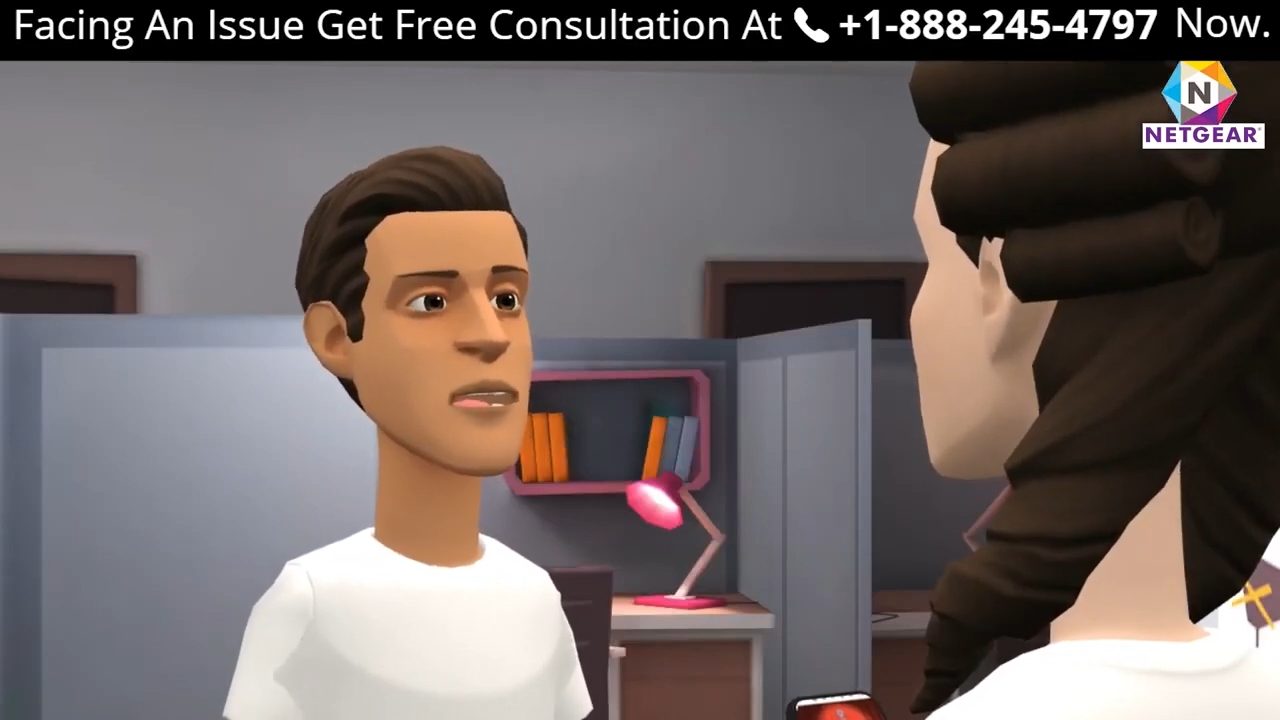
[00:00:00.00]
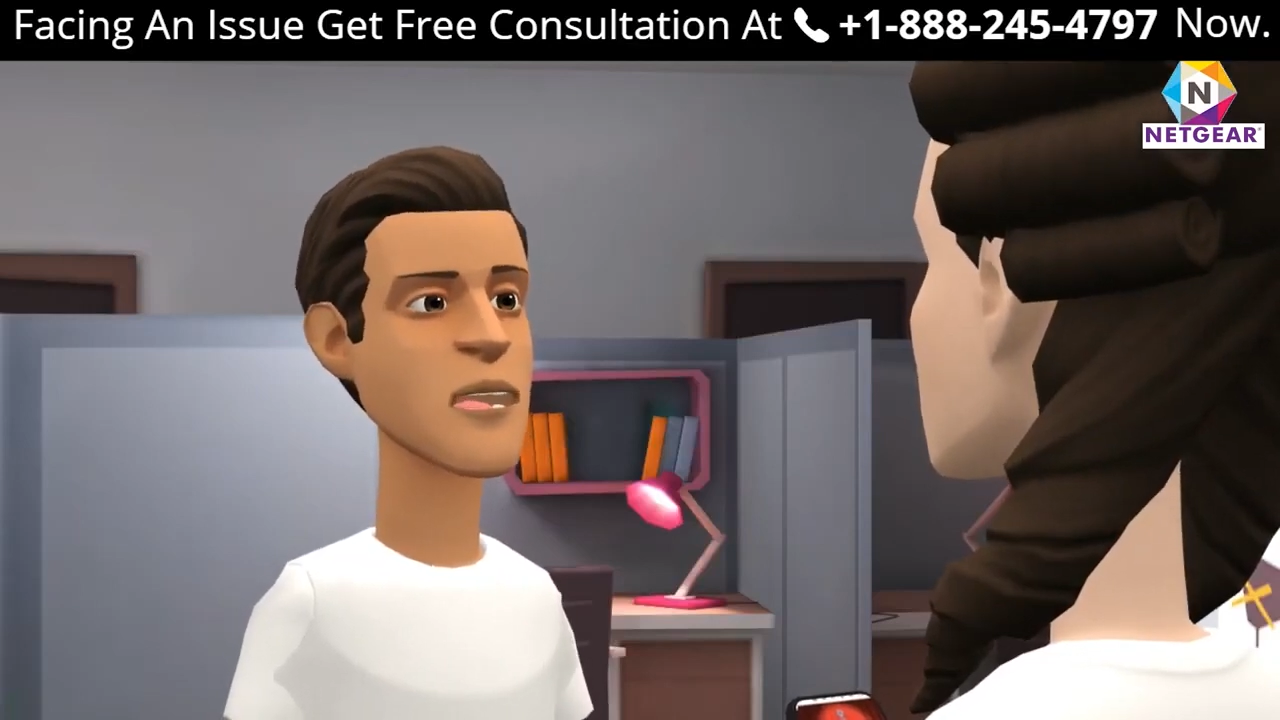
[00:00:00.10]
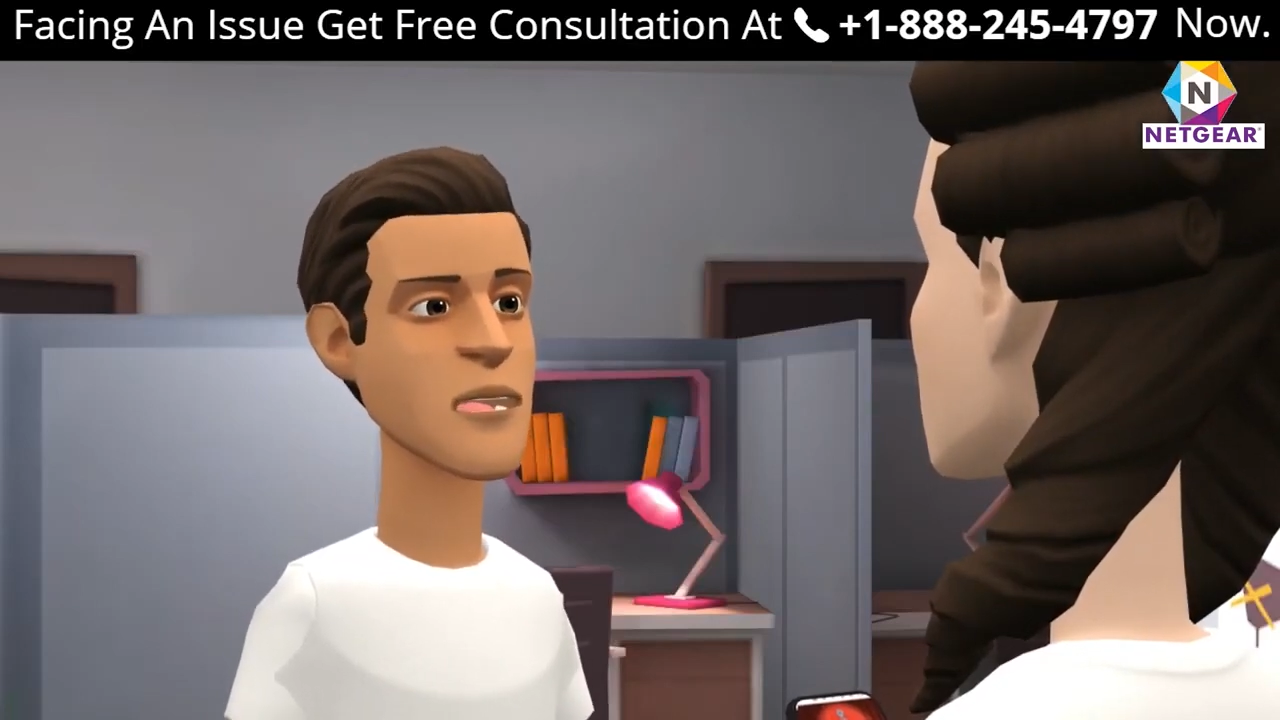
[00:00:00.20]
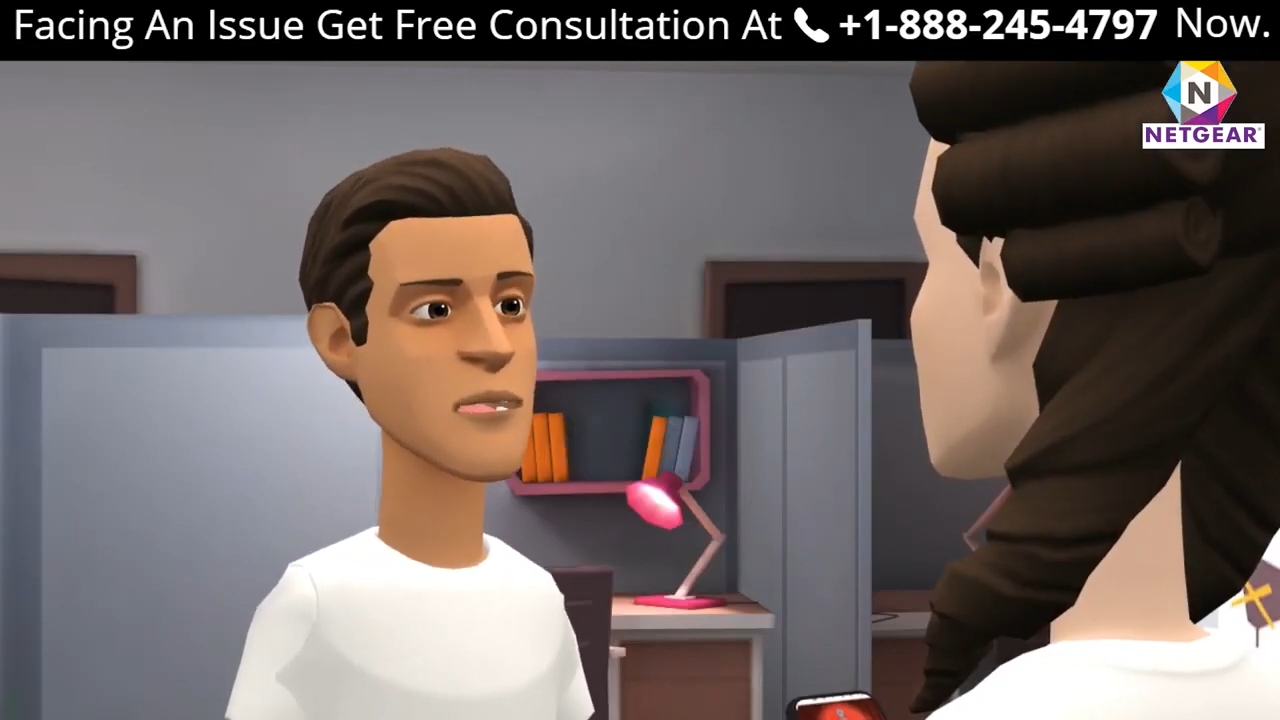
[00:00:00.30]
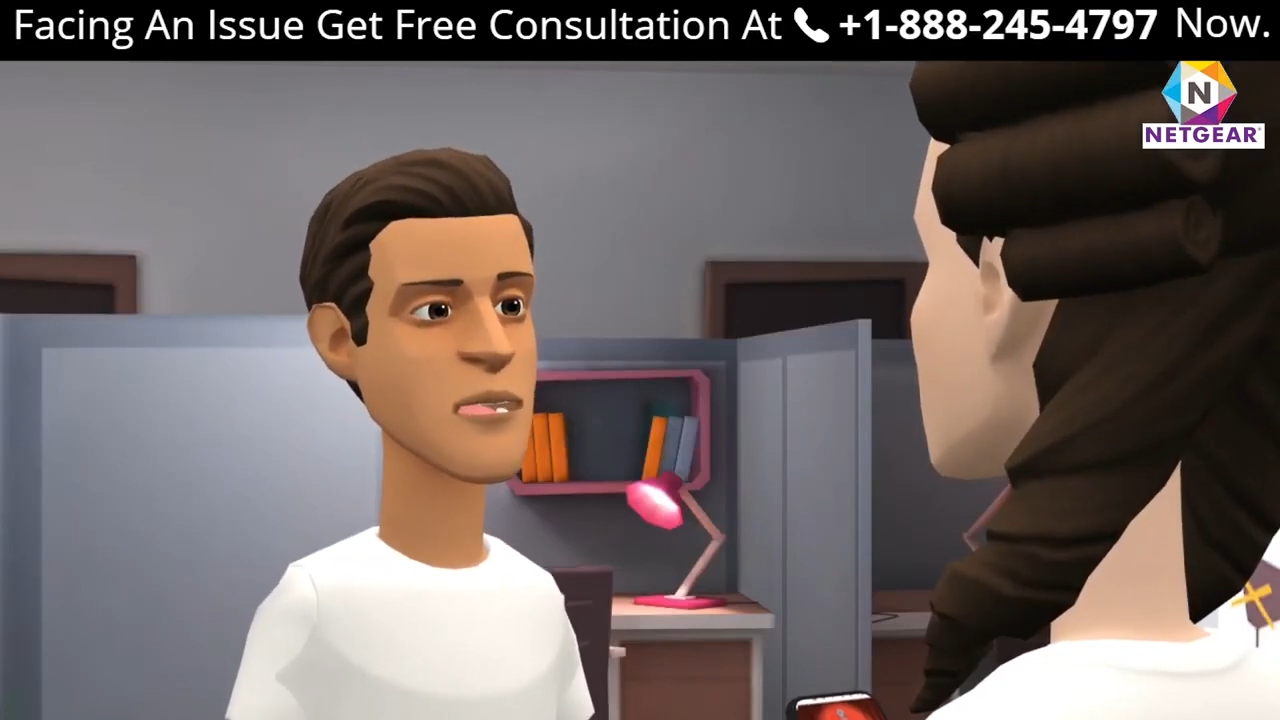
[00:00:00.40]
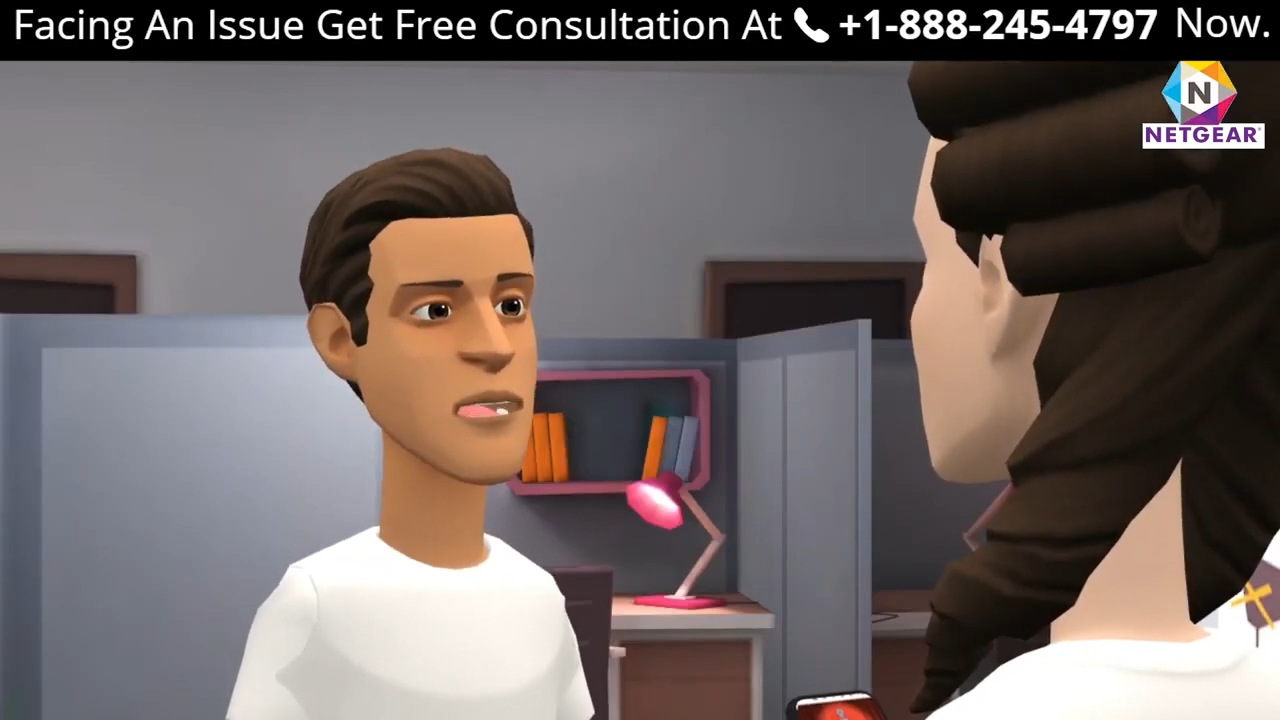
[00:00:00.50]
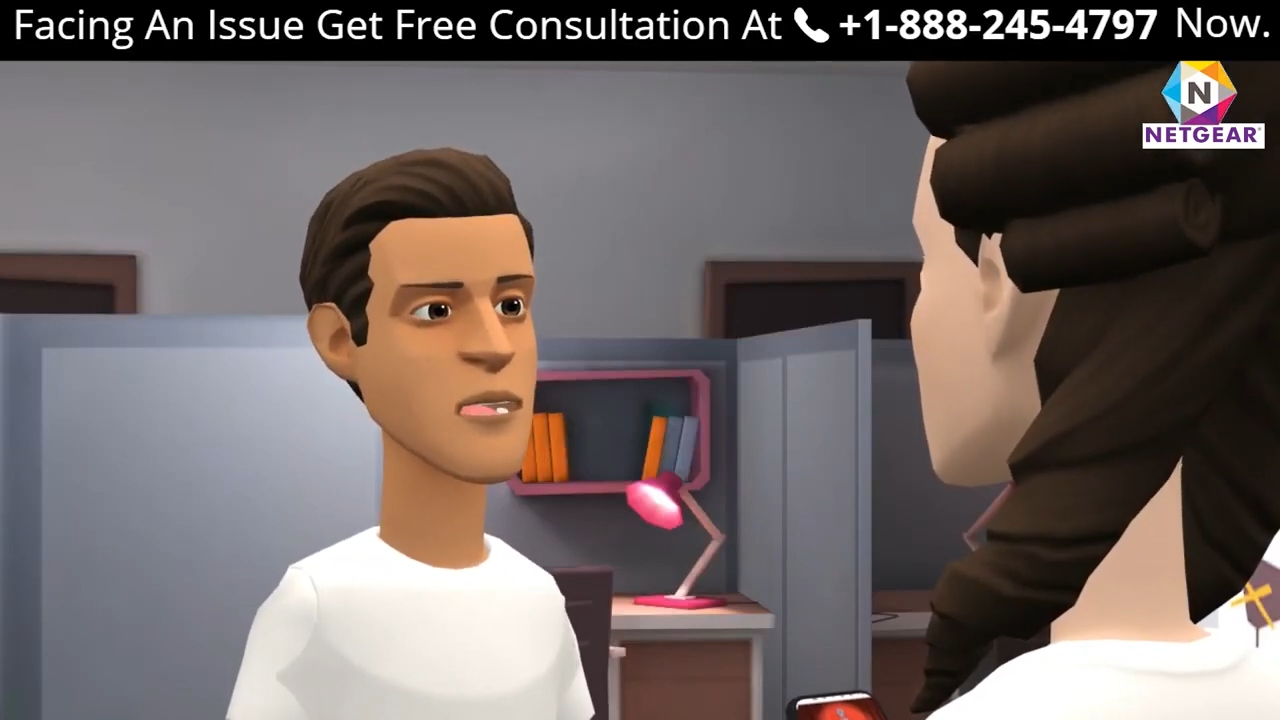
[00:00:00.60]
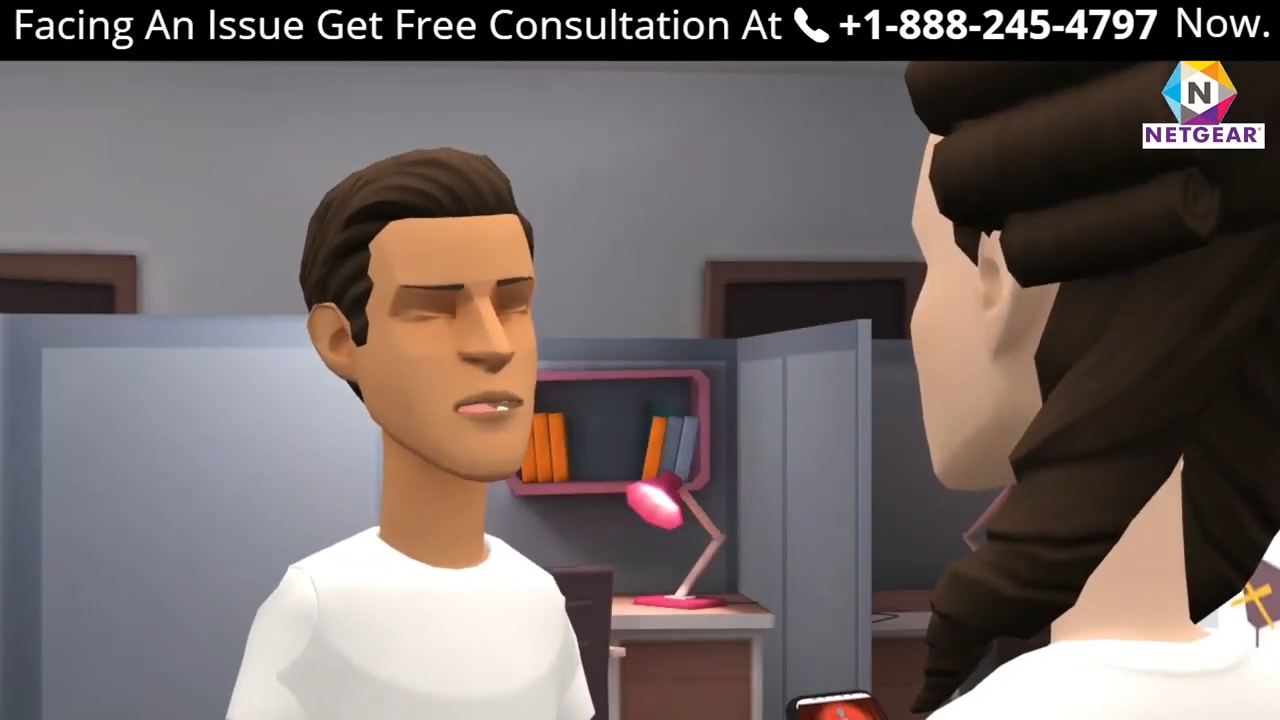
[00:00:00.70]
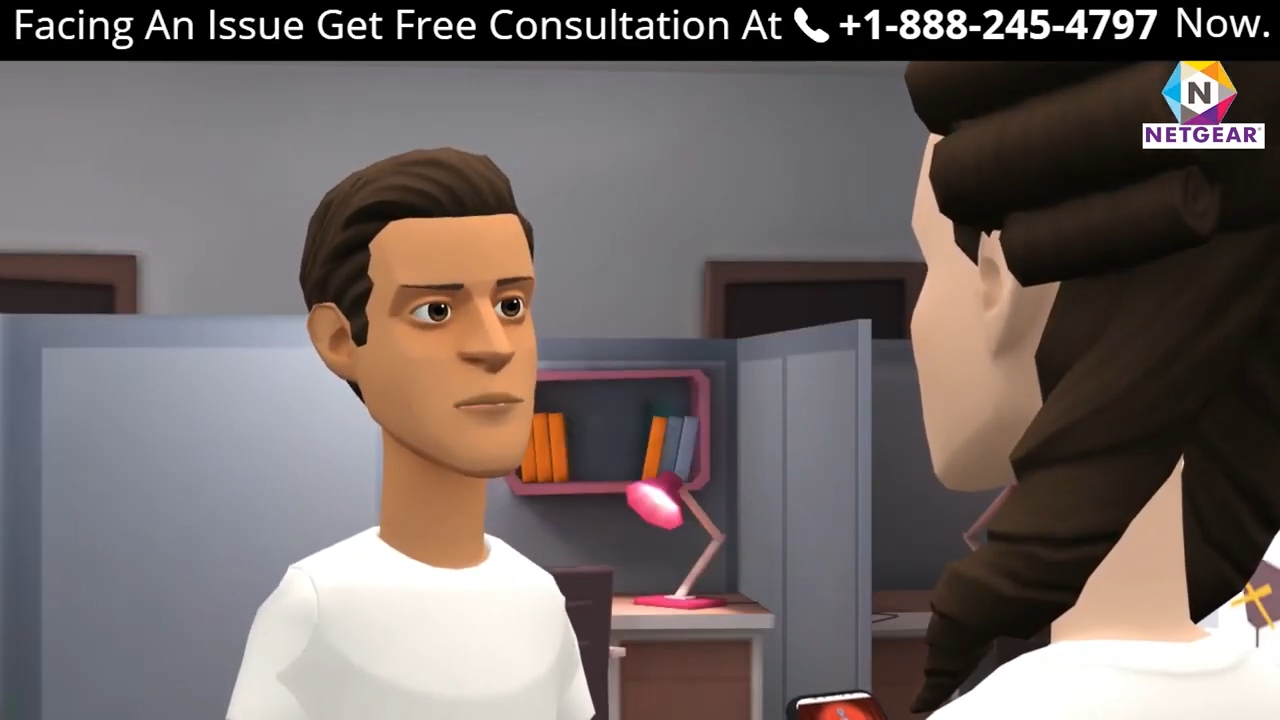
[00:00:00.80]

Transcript: Extender.